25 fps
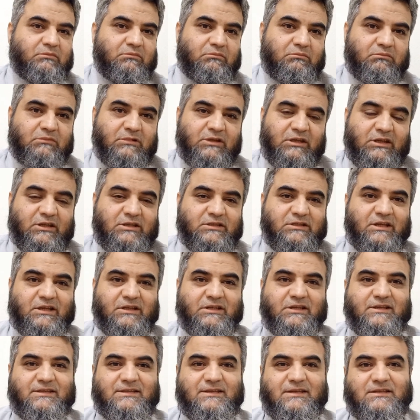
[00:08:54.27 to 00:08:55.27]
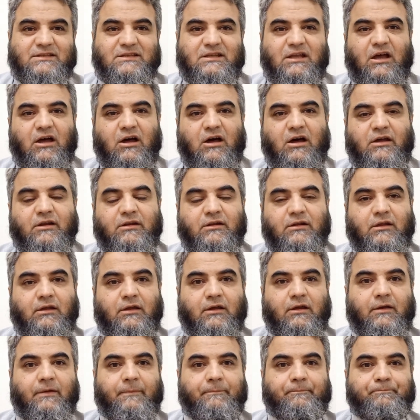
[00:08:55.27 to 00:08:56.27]
These indices
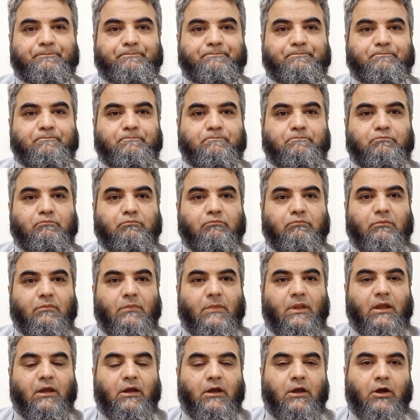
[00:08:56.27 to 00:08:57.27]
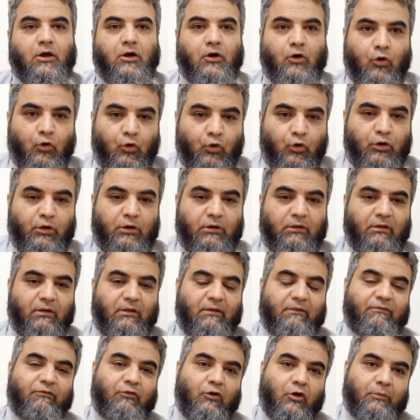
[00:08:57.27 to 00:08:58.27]
are
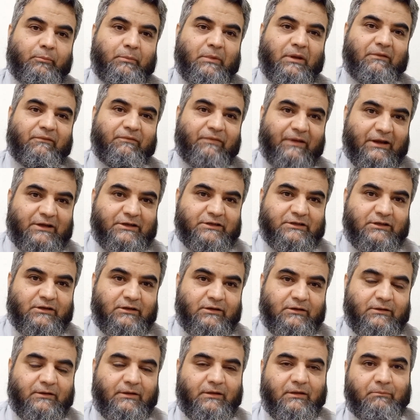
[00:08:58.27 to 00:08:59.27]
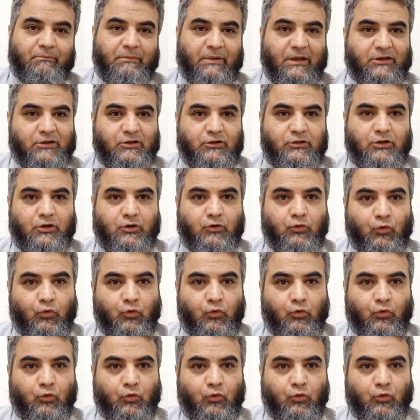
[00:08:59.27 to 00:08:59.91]
hole forming factor, macular